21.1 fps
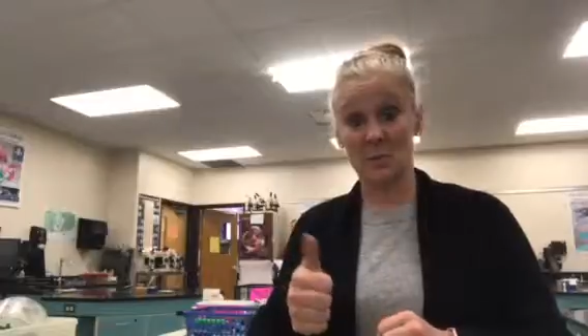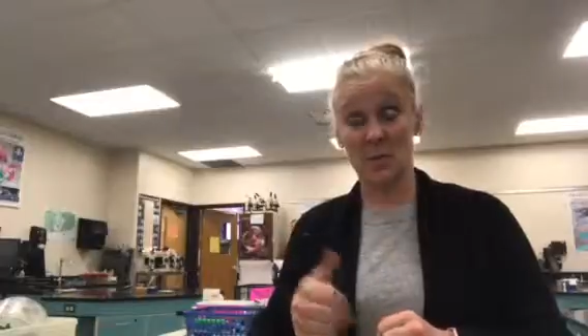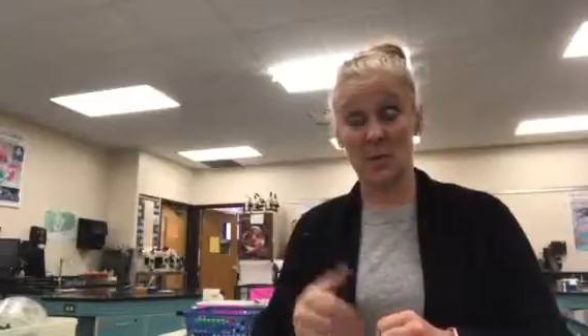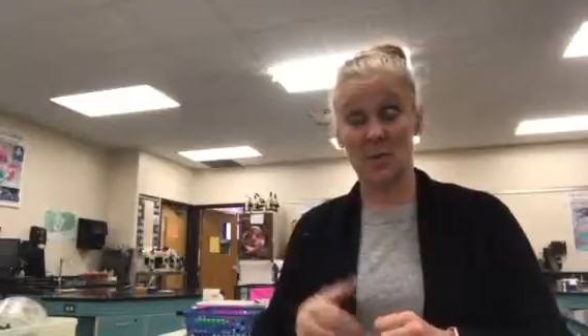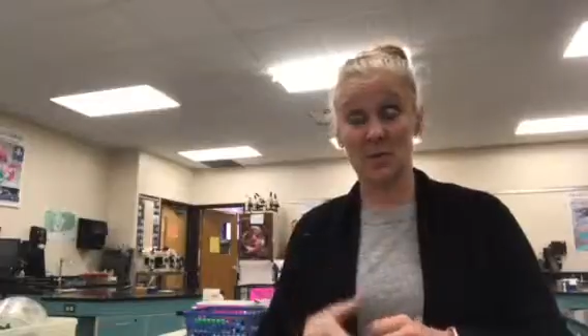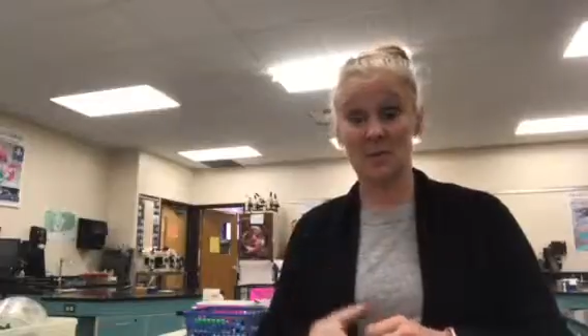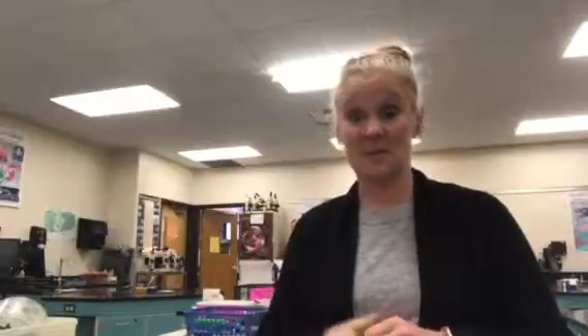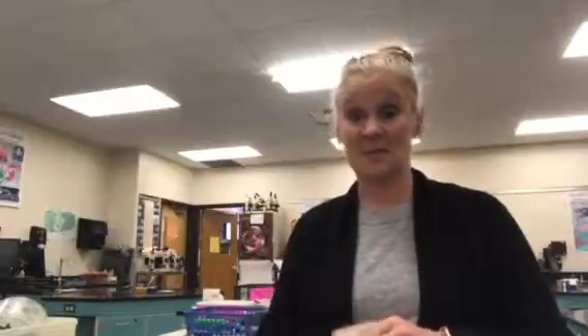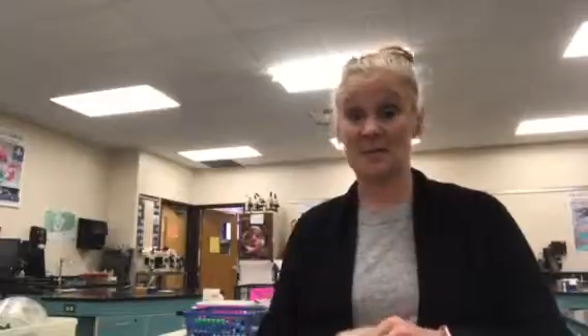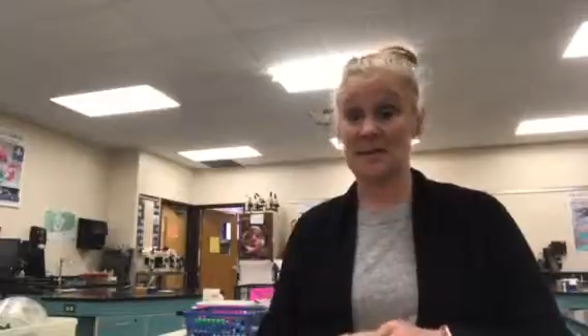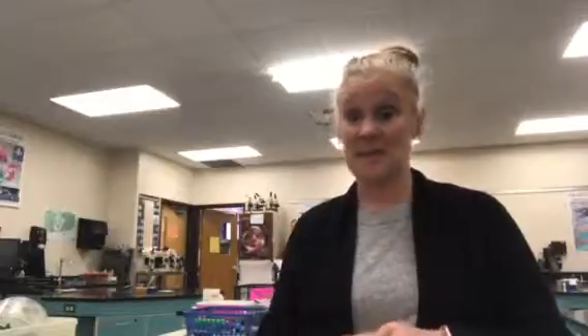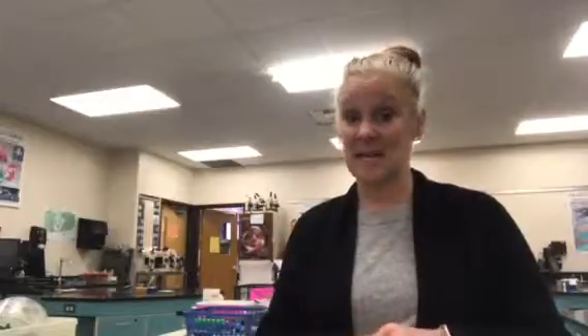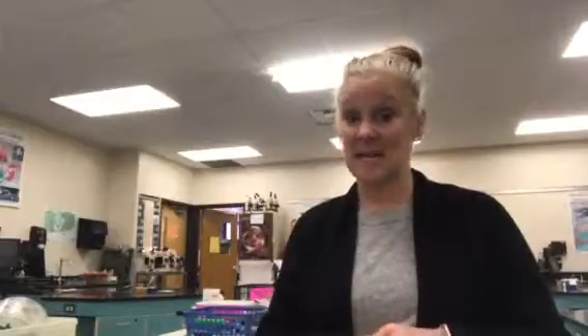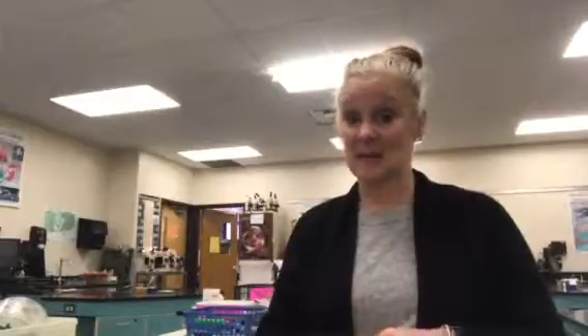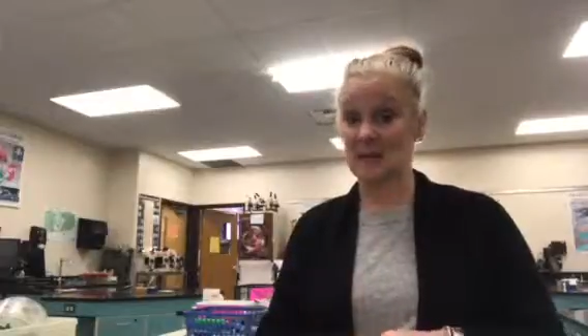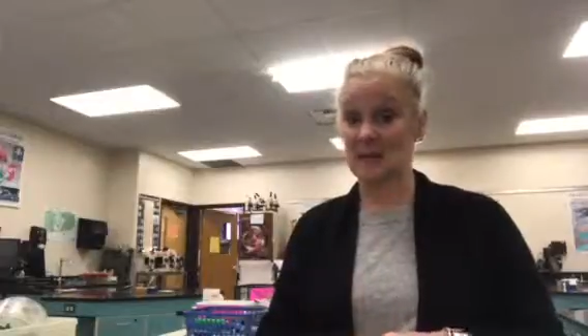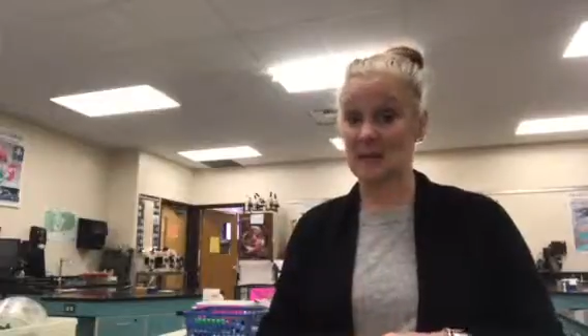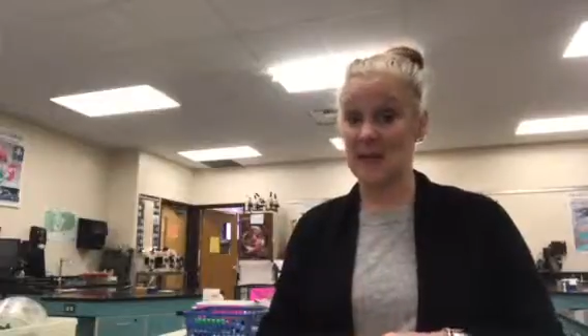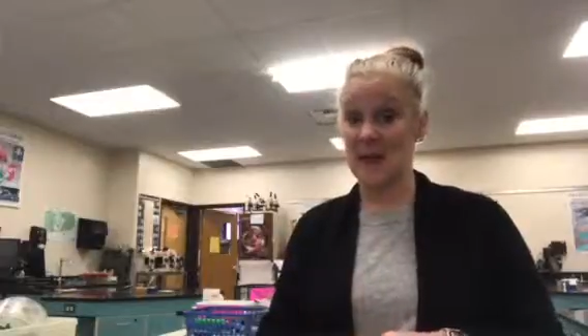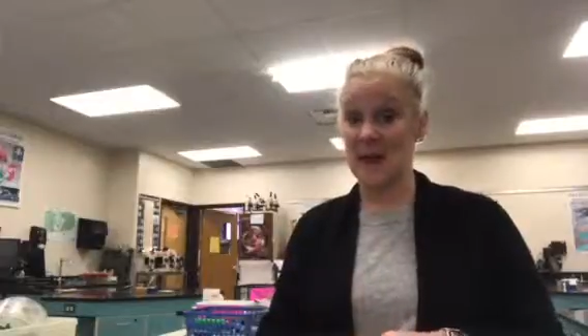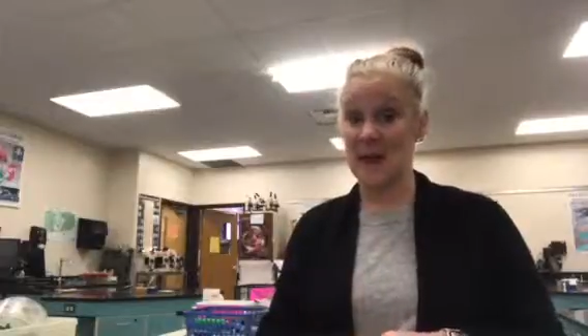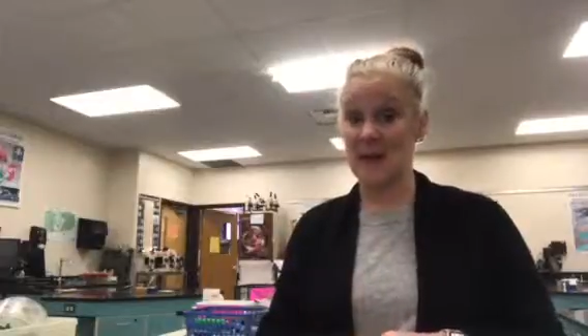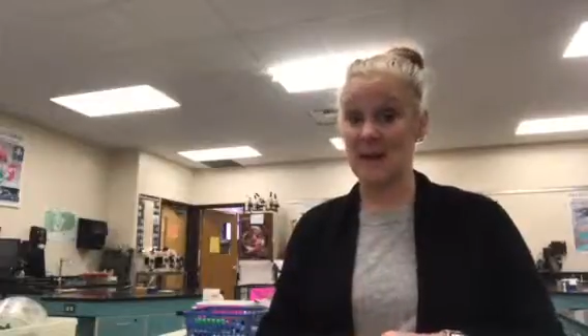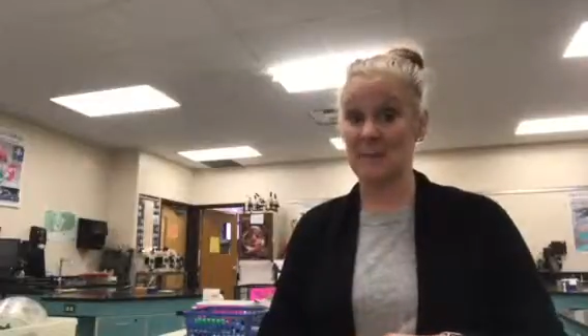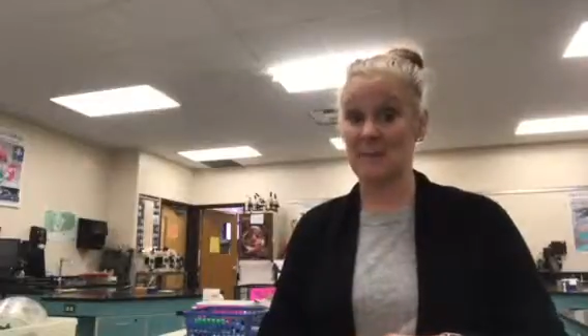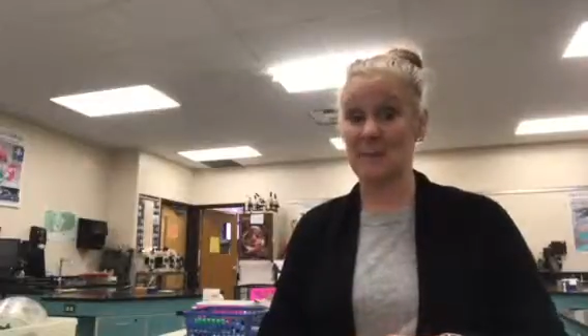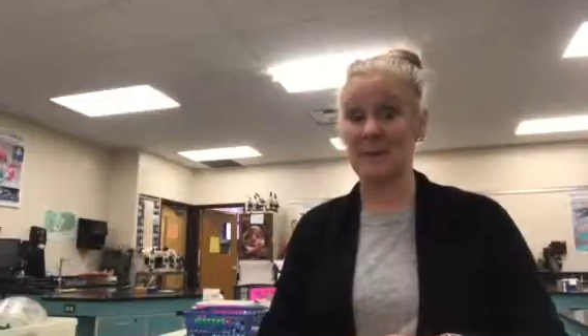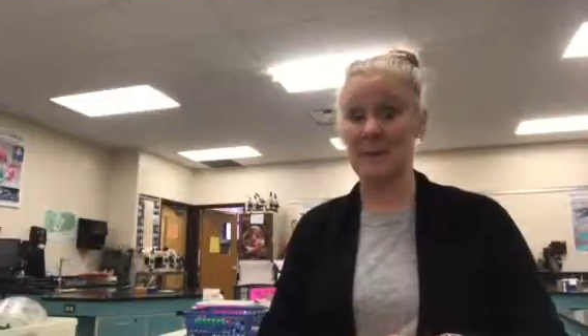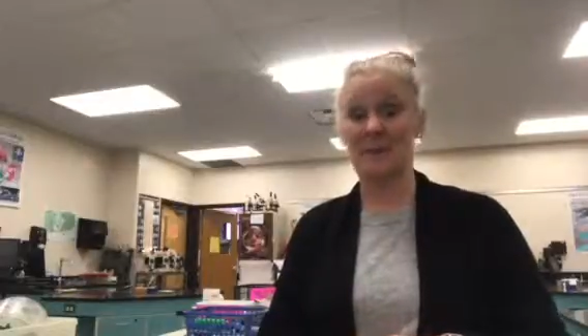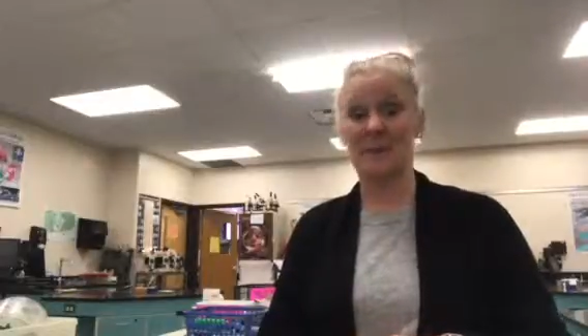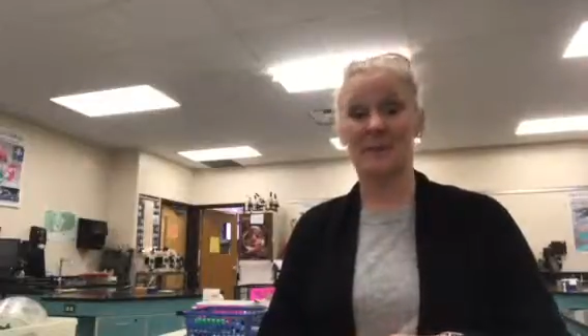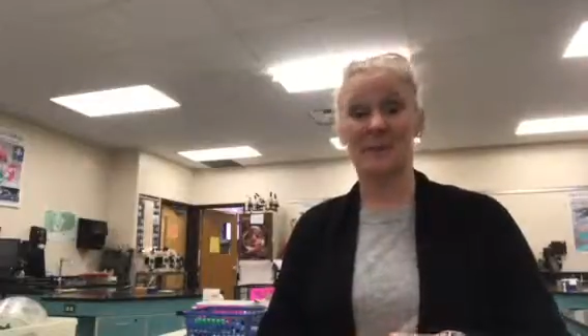one. Take your time.